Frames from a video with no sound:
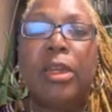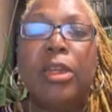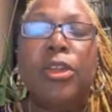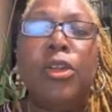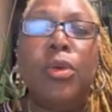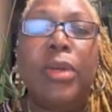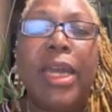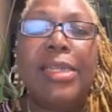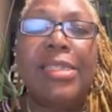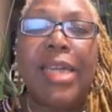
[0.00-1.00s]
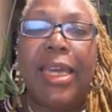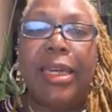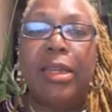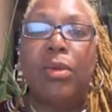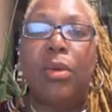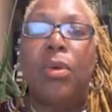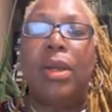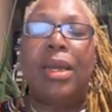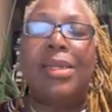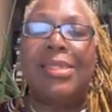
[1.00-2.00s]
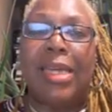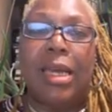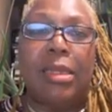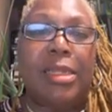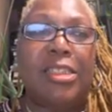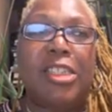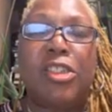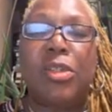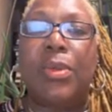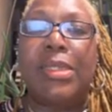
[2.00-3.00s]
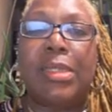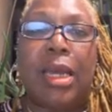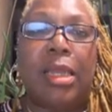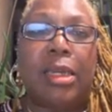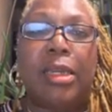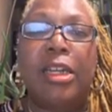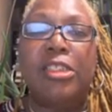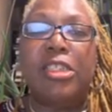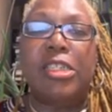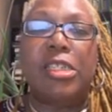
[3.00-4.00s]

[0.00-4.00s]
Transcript: you can take it on a daily, just do it daily. Just